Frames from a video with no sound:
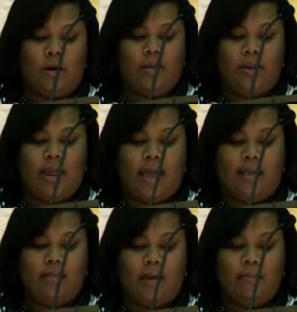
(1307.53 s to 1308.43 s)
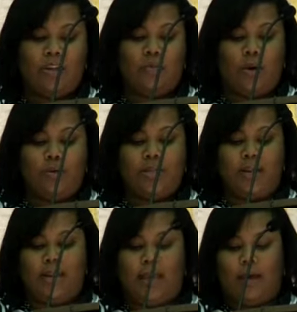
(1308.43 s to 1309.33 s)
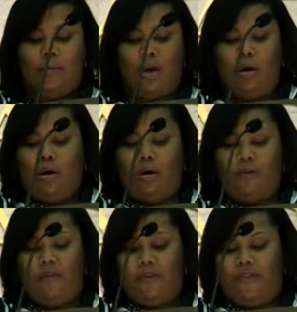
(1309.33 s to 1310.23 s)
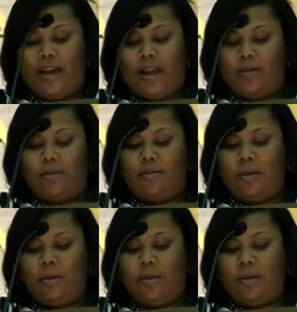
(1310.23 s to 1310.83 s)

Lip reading: On the night, they must roast the lamb over a fire.